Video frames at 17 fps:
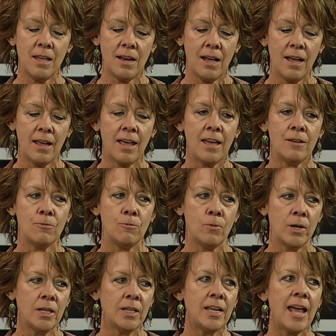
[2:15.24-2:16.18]
that I had
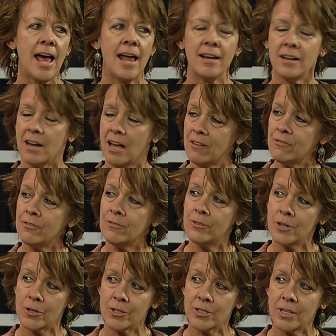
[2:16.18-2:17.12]
really had enough of
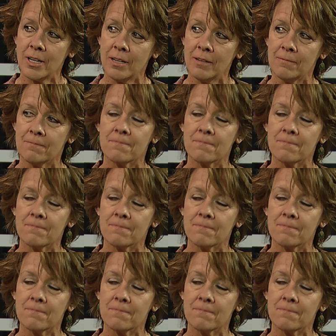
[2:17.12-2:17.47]
nursing.